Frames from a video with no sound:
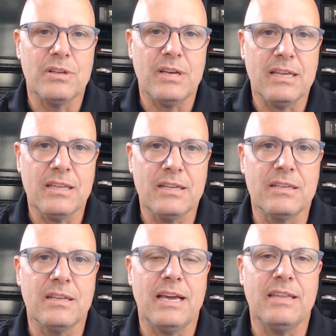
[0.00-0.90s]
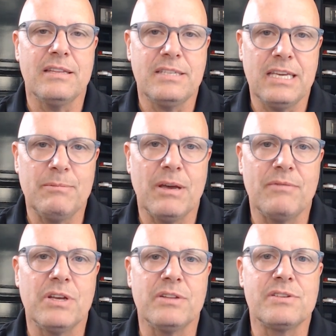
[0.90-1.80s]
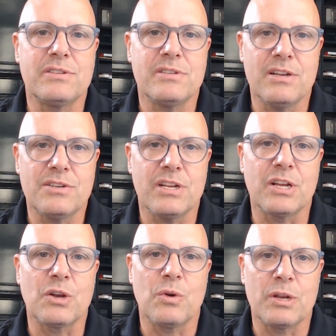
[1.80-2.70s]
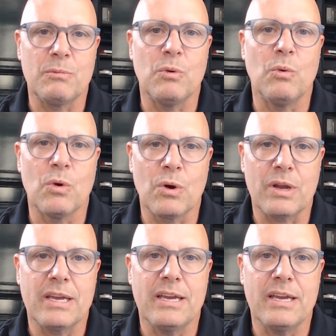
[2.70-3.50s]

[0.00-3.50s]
Ellen and the team have done such an incredible work